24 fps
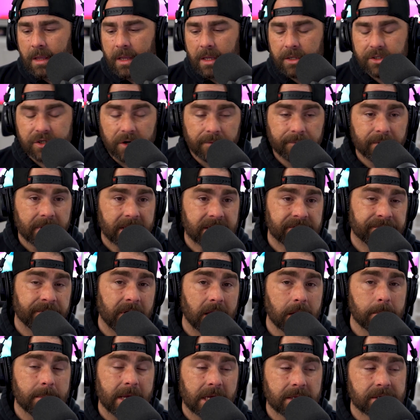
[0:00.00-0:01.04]
Don't forget to
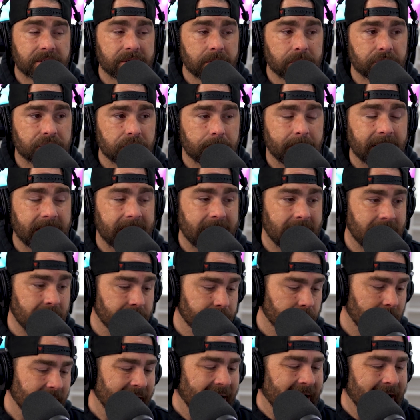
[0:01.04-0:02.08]
follow me on social media,
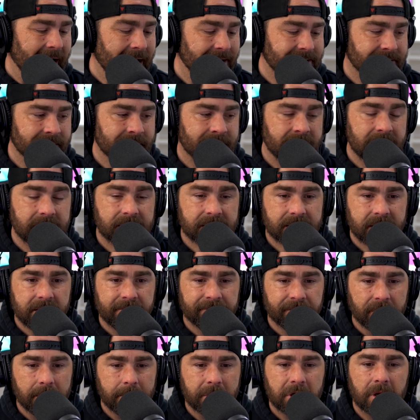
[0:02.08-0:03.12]
either at the Steve
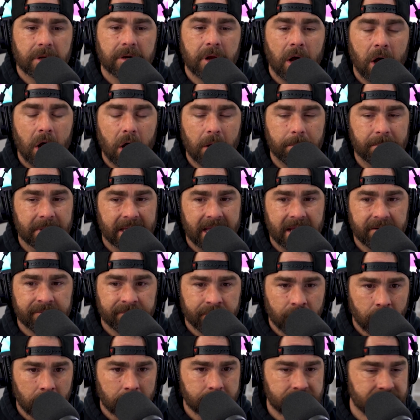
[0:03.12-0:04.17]
Freeman on all
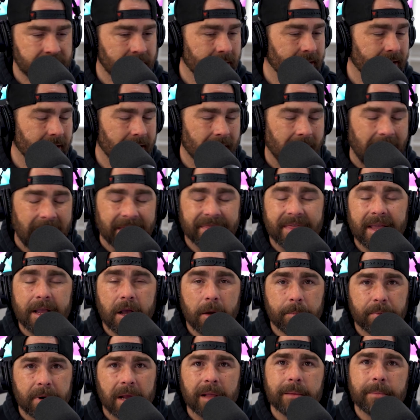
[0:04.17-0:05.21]
platforms. I think I'll
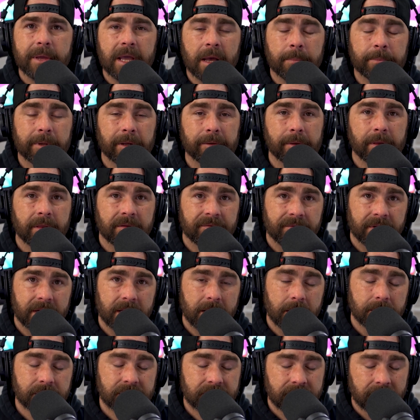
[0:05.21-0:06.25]
probably be uploading the
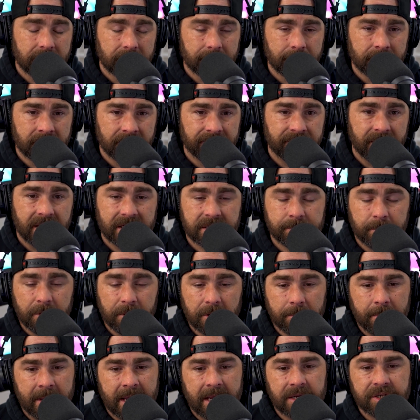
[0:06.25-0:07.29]
videos to the Facebook
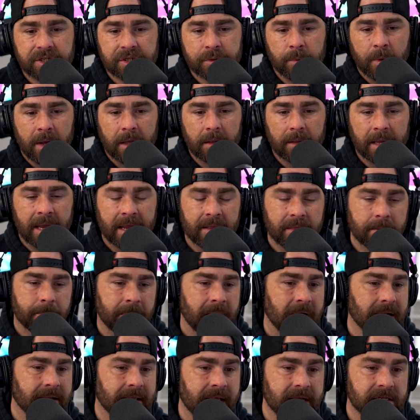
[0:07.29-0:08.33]
page as well, and the
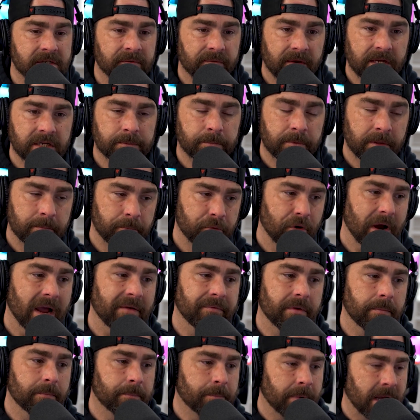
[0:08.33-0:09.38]
podcast Facebook, the private
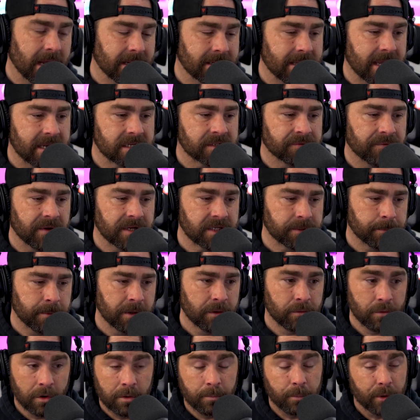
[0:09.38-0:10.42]
podcast Facebook
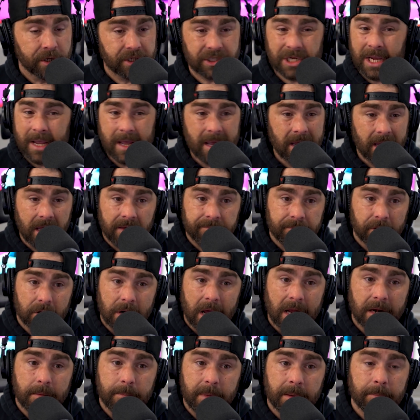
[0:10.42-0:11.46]
group, which if you're
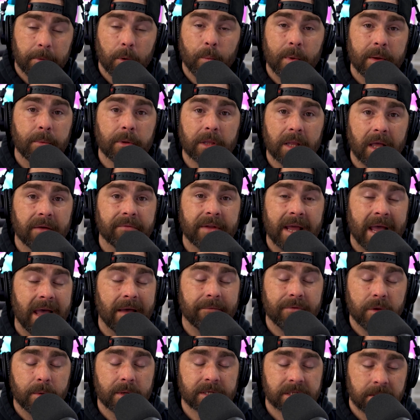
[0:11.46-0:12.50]
not a member, we would love to have
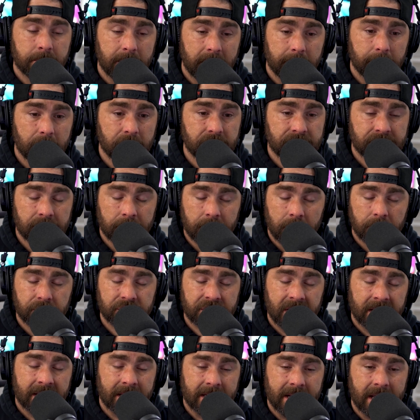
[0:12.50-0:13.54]
you as a member. So go
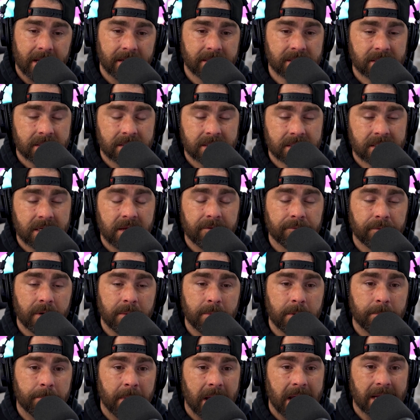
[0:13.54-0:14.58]
check it out. It's the Steve
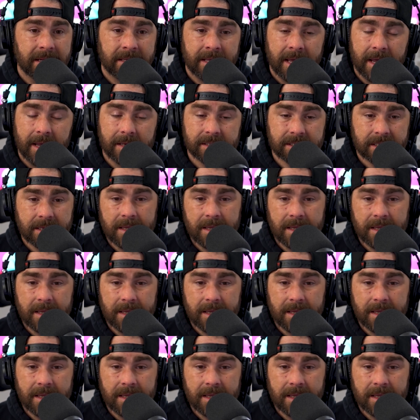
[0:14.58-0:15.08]
Freeman Podcast.